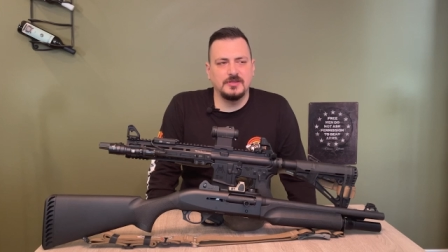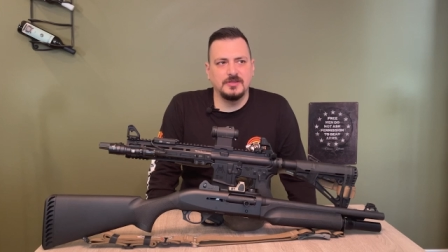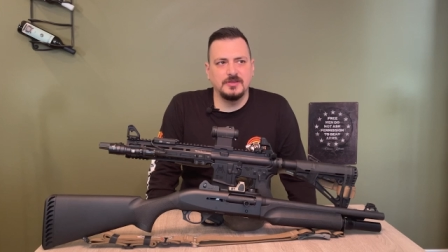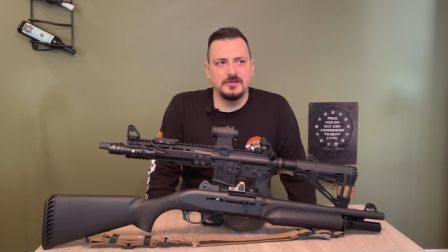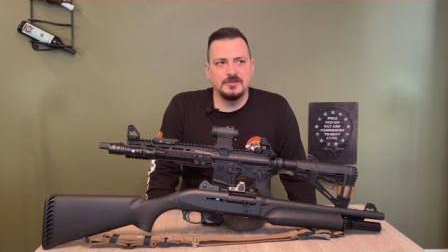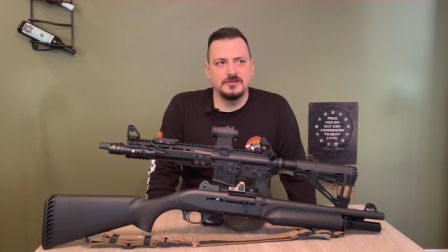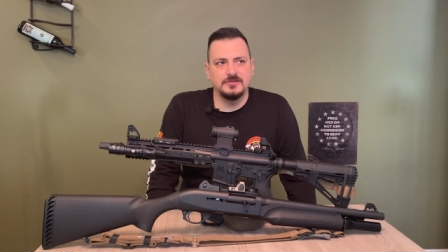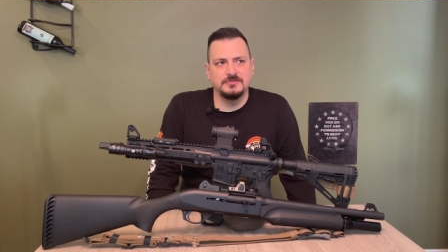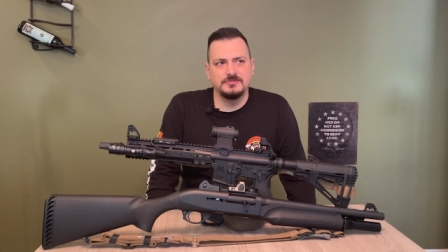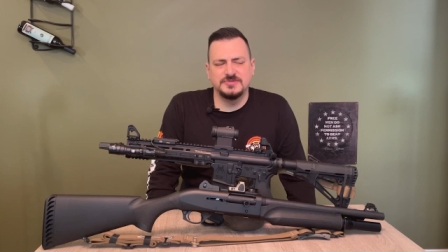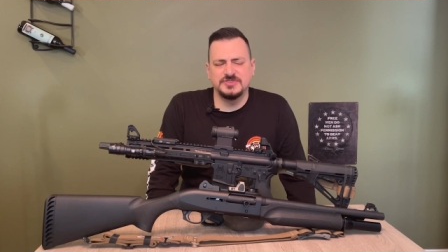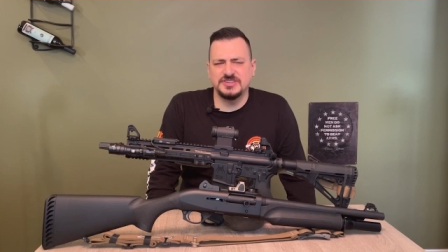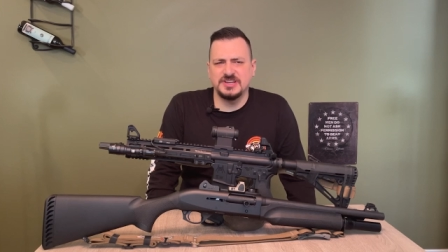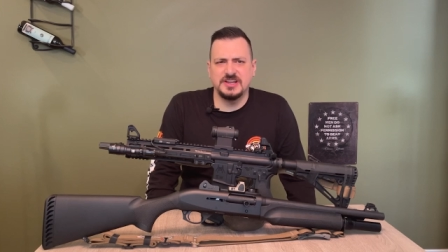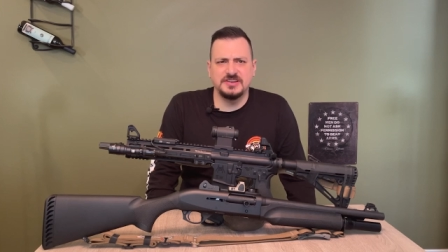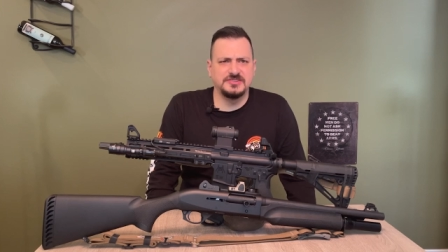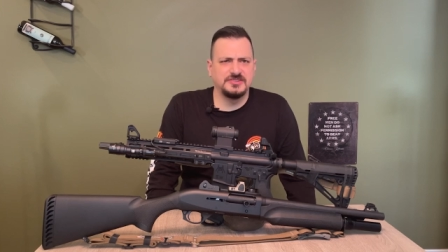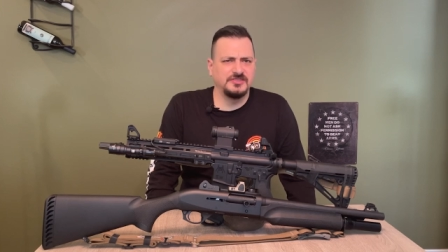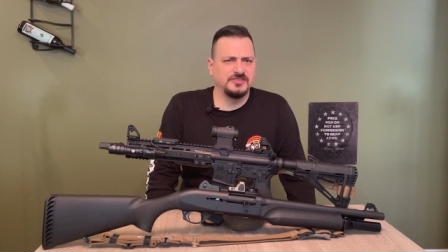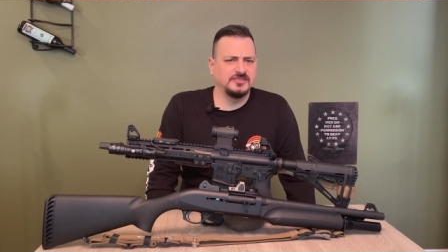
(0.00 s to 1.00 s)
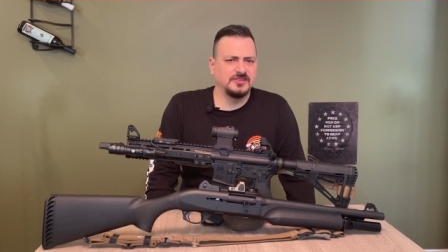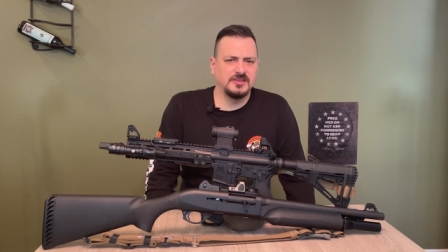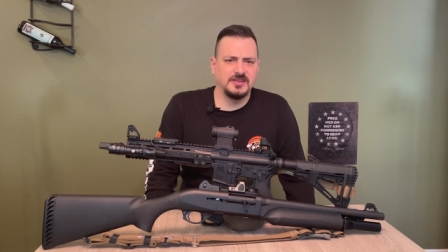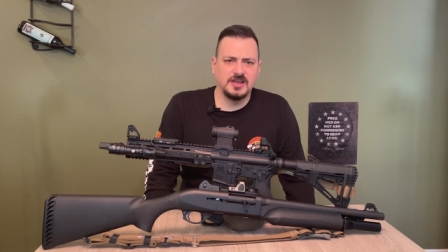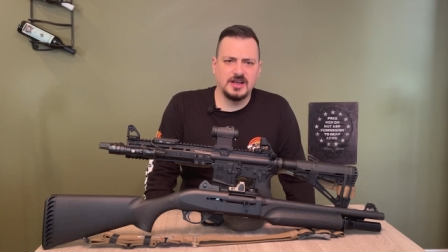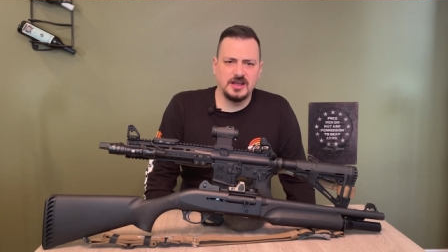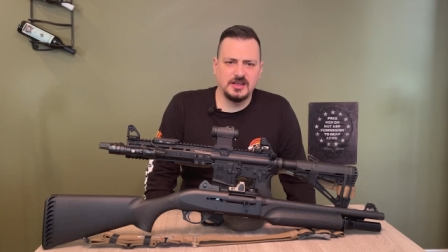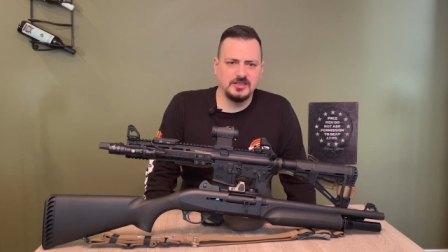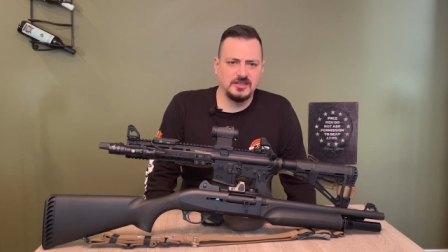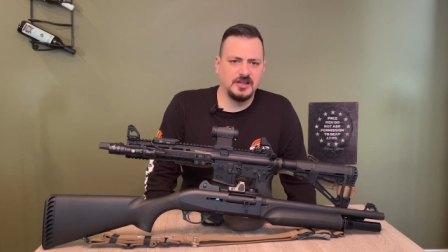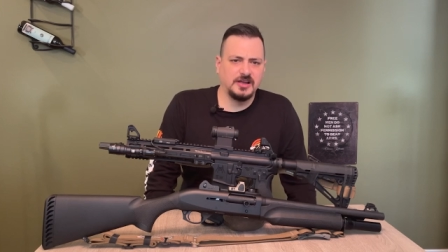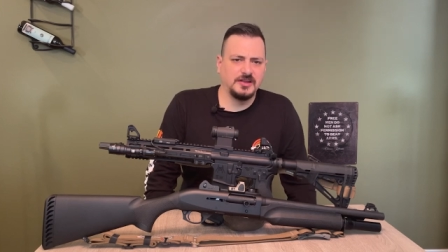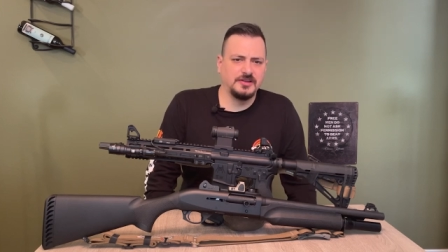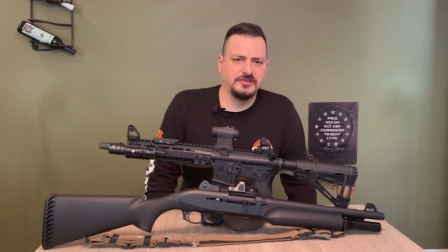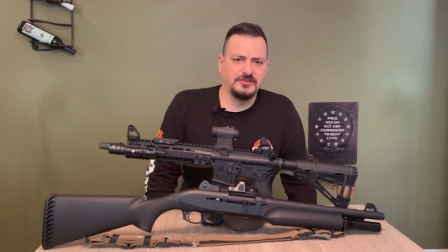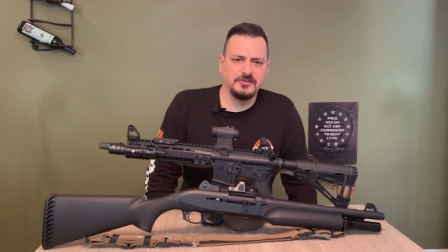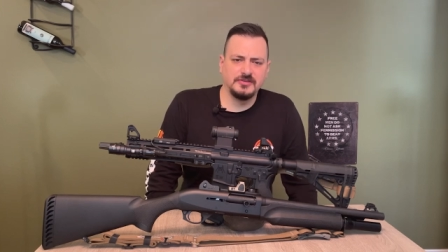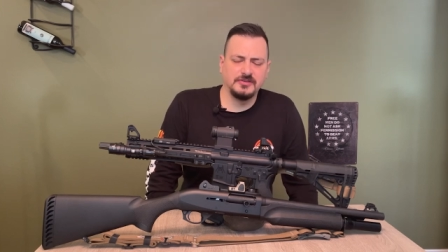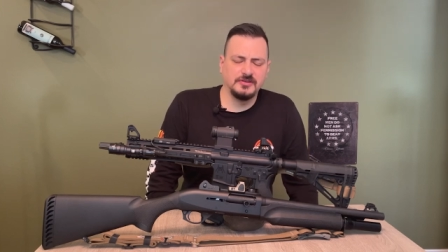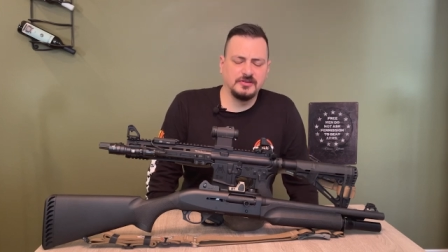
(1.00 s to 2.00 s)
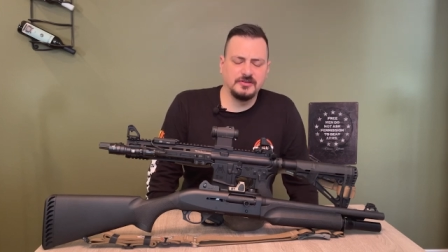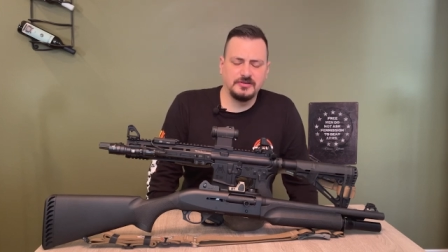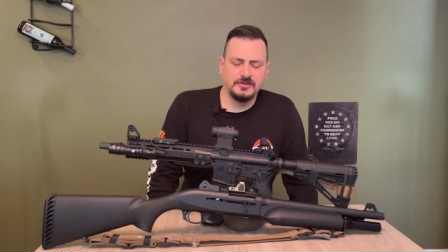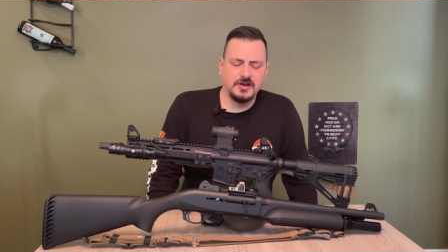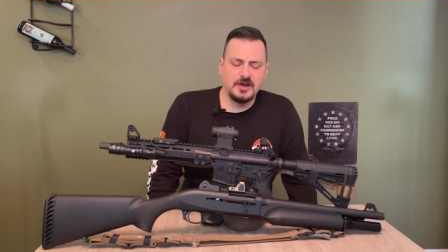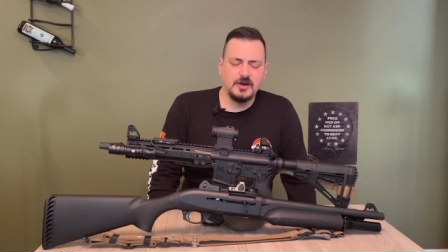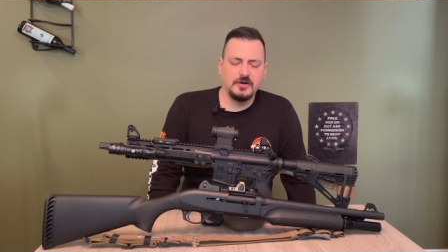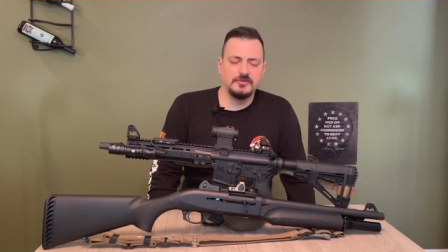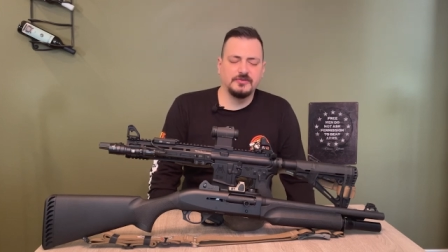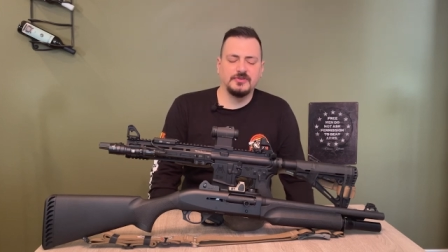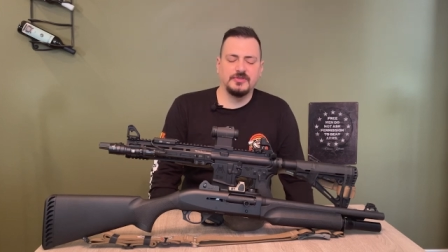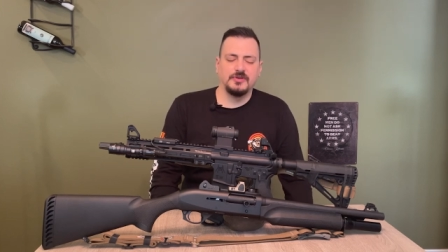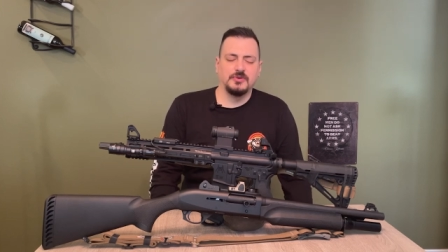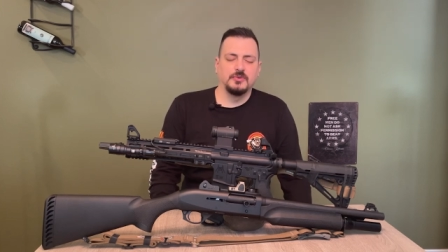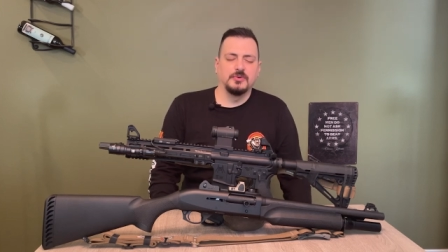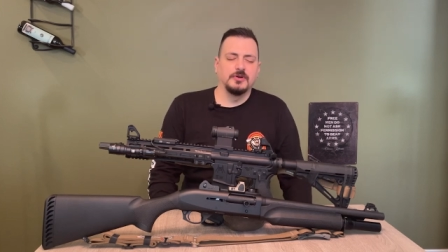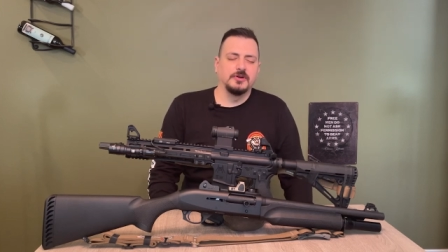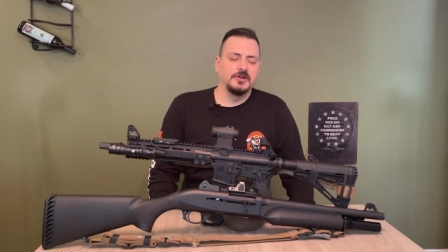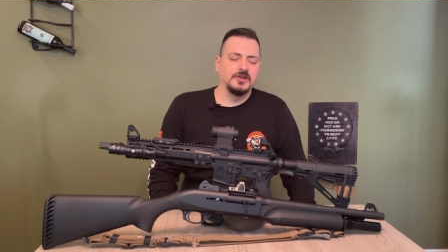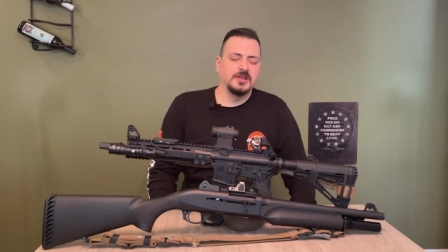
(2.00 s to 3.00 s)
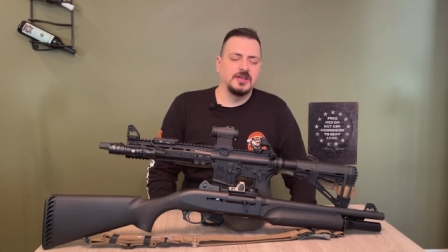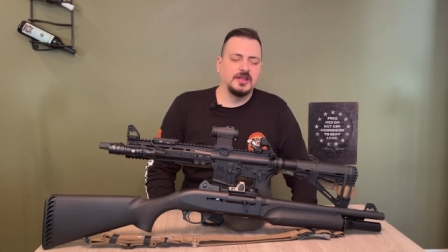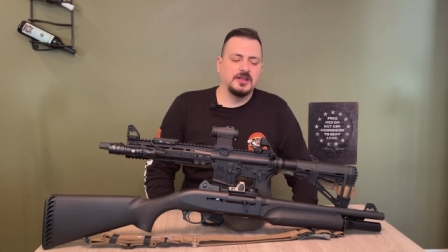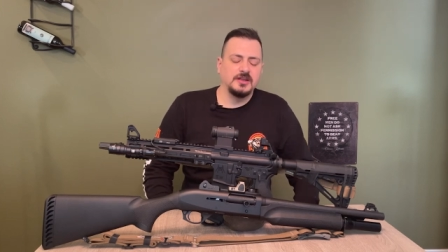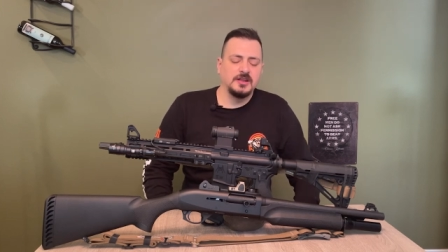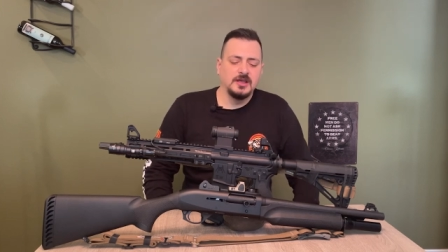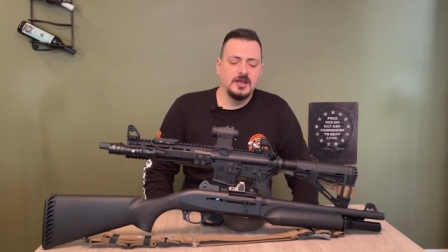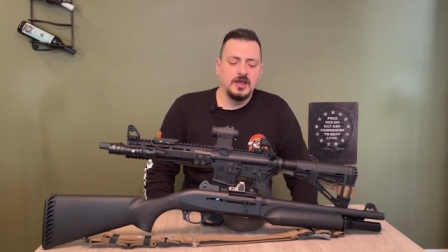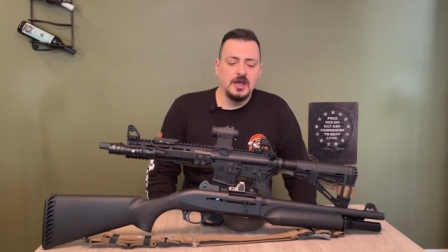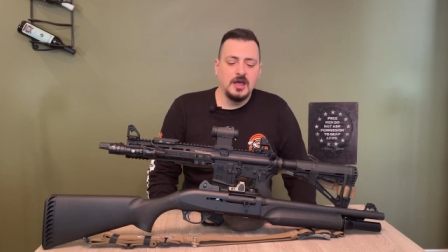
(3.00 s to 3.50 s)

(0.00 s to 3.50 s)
the changes in guidelines or, or, however they're wording it